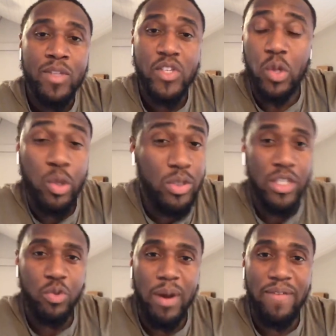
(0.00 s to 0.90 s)
So
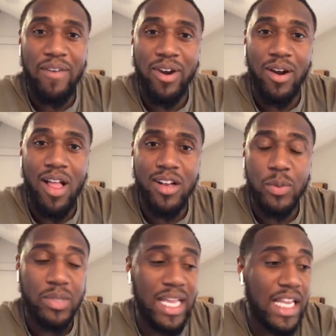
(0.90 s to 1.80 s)
losing
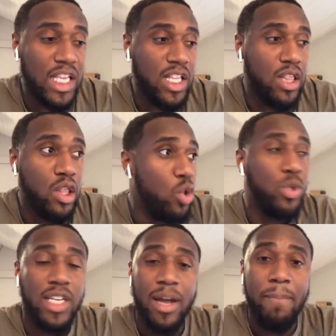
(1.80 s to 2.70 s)
$2,500 was like
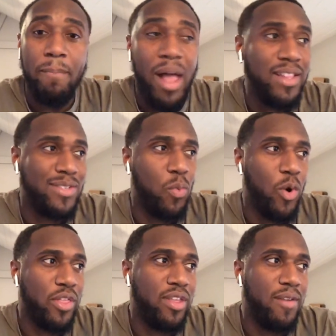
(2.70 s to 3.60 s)
losing a month's
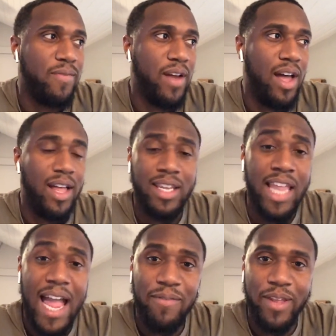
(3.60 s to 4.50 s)
worth of
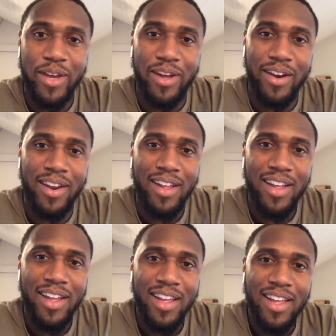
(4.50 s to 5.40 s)
livelihood.
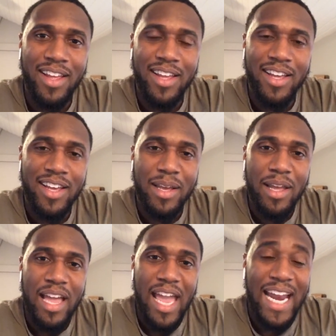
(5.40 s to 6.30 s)

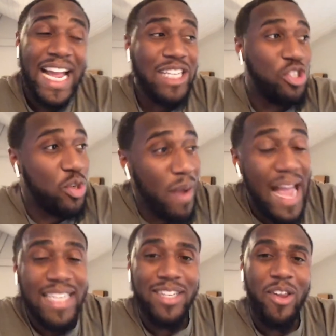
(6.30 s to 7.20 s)
And I got
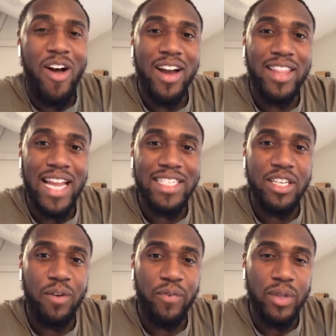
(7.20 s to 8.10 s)
dragged along on that
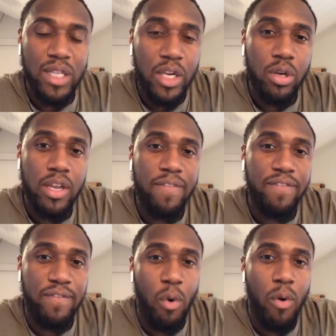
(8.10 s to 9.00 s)
deal for literally
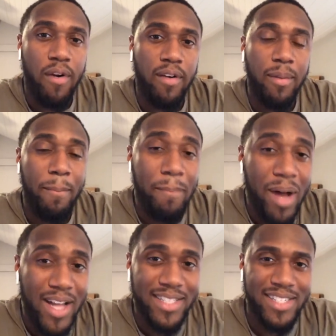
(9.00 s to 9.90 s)
4
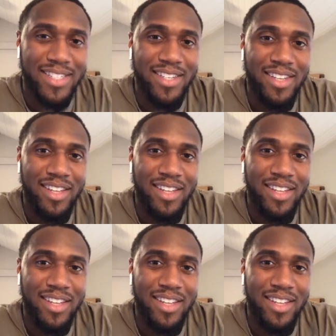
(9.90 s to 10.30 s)
months.